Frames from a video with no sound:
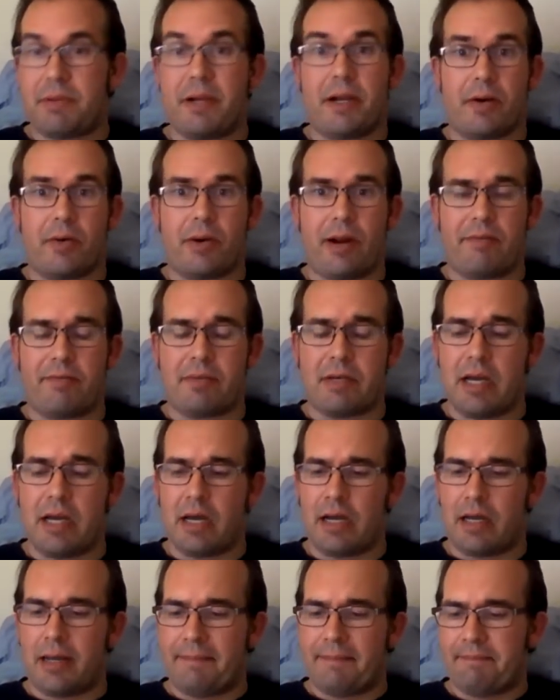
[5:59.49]
paragraph
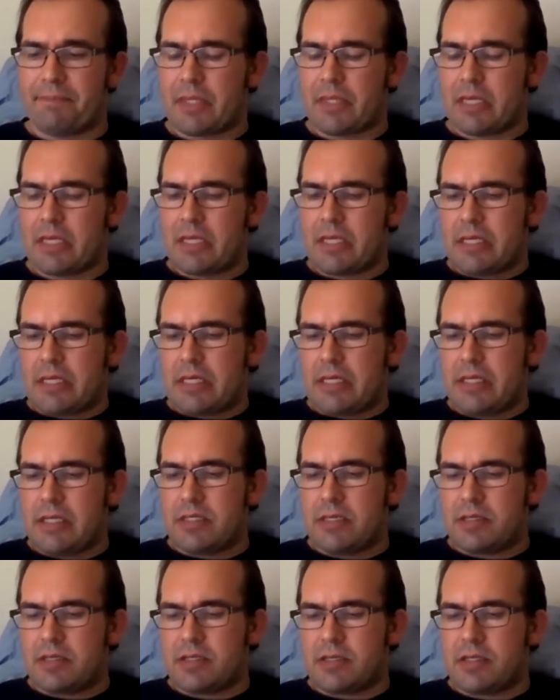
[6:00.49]
9. He
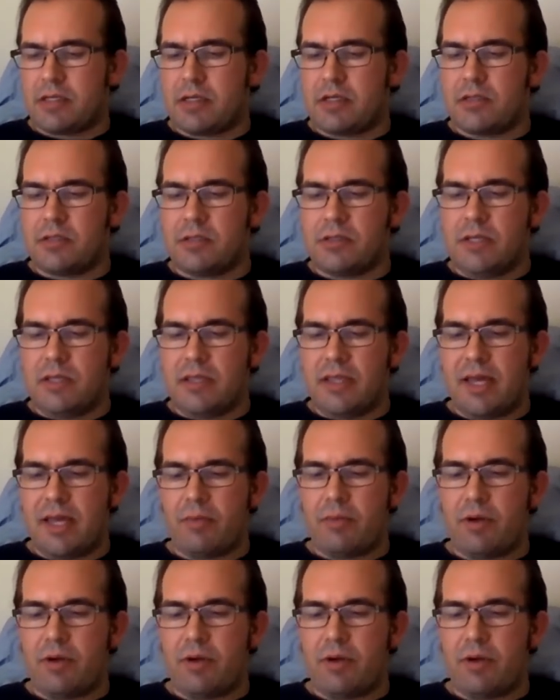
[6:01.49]
says, in concluding that